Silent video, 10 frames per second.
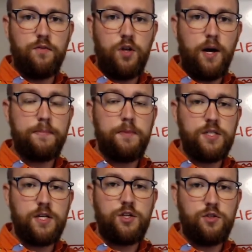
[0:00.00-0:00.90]
and the
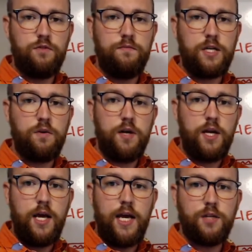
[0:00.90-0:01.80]
optimizations you've made to it
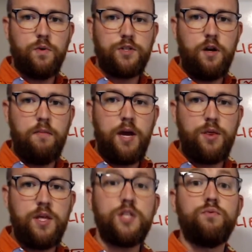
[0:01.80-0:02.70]
is what's going to make
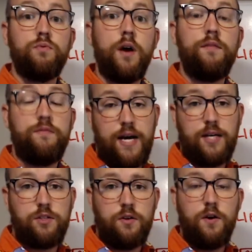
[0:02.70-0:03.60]
this run
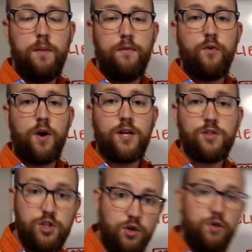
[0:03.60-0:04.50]
faster before it can
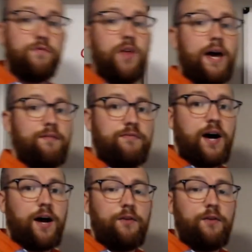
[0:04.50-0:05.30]
serve that file,